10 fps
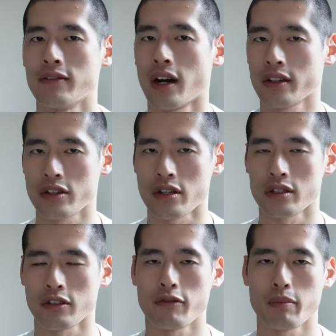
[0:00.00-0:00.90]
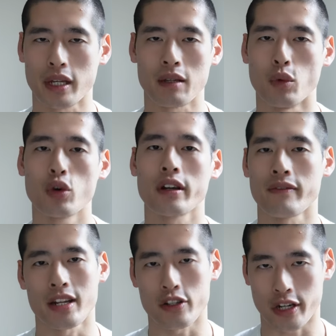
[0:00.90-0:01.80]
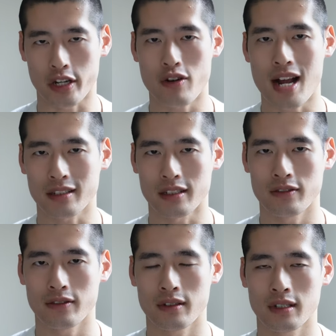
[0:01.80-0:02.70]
advantages of being more conventionally attractive,